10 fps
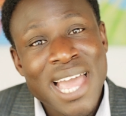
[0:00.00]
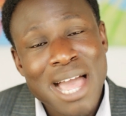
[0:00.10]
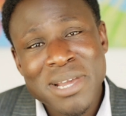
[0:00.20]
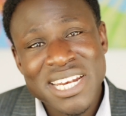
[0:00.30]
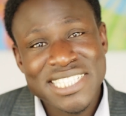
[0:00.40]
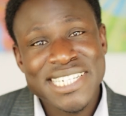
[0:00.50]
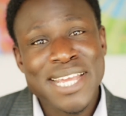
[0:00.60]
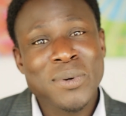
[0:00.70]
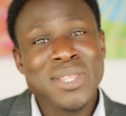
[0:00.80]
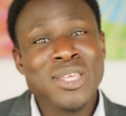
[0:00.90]
I'm going to
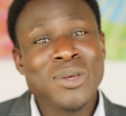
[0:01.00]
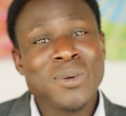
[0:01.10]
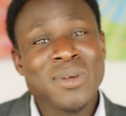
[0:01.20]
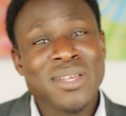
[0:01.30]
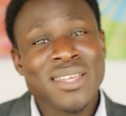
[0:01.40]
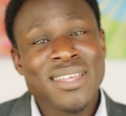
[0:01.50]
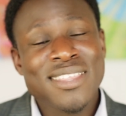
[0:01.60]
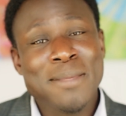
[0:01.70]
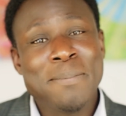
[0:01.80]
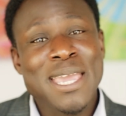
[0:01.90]
share with you
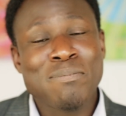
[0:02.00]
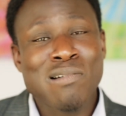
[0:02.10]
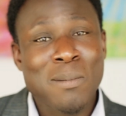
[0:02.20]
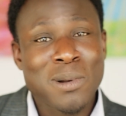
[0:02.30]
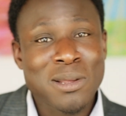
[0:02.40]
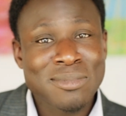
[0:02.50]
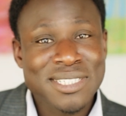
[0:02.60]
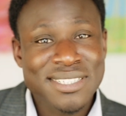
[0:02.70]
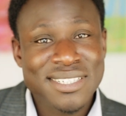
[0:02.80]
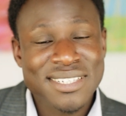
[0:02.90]
the big
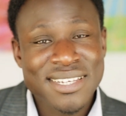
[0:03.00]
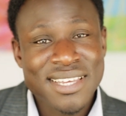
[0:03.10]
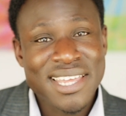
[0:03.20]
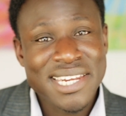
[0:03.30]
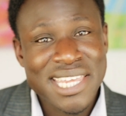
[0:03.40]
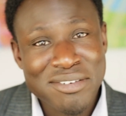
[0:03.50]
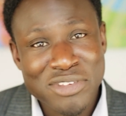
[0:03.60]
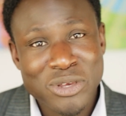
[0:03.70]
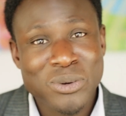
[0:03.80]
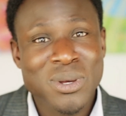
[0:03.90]
problems and give
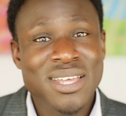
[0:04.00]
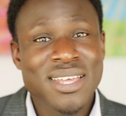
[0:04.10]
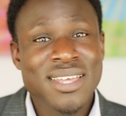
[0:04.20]
you